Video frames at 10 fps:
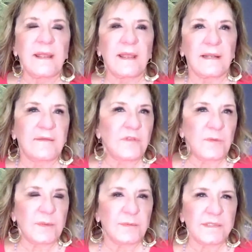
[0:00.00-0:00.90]
And I have a lot
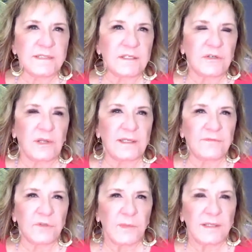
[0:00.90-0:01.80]
of people that say, I can
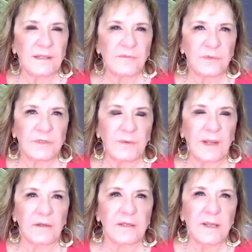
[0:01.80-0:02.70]
feel my leveling
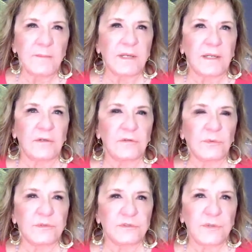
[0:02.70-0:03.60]
around, but I don't know
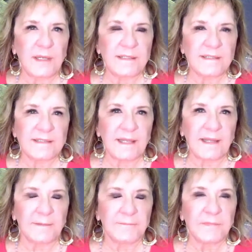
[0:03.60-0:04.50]
what they're trying to say.